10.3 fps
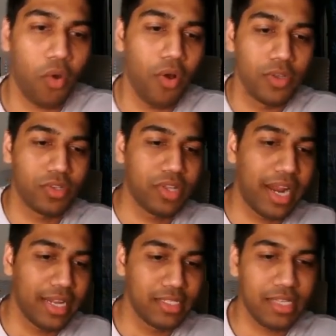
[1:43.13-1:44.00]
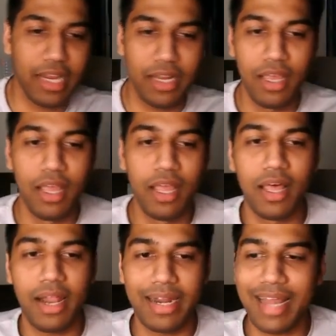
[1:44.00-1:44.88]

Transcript: always on the right hand side, right?